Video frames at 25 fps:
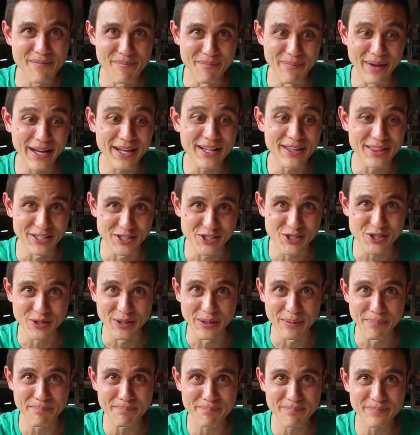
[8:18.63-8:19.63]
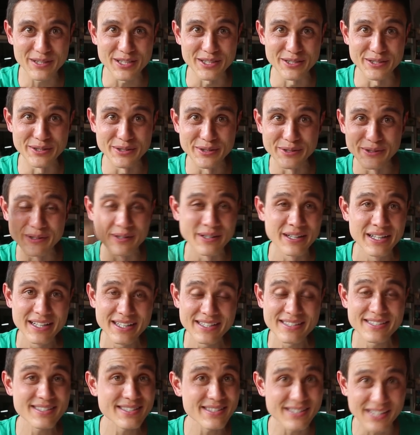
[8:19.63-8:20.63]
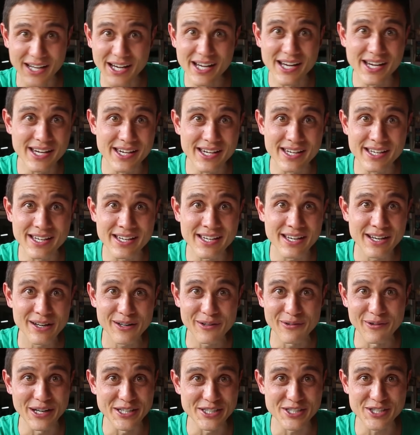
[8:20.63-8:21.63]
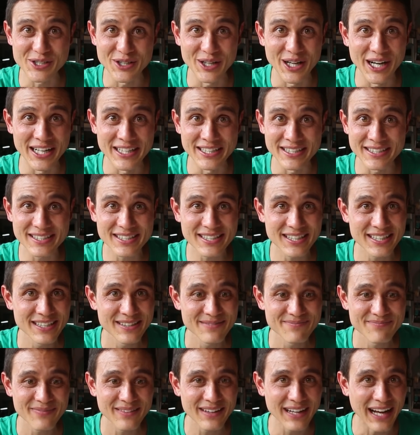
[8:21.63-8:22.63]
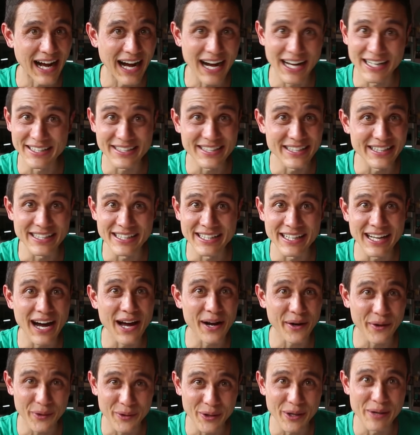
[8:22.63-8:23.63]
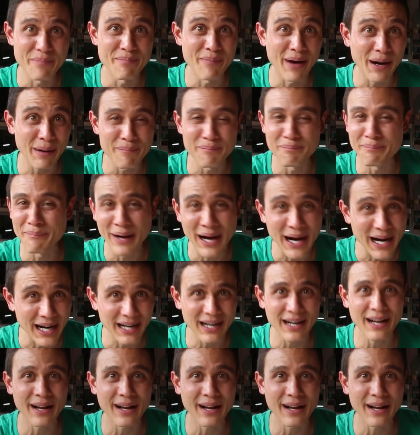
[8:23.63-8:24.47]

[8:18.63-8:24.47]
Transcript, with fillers: make the trip to Soei restaurant Ahantini arroy Makmak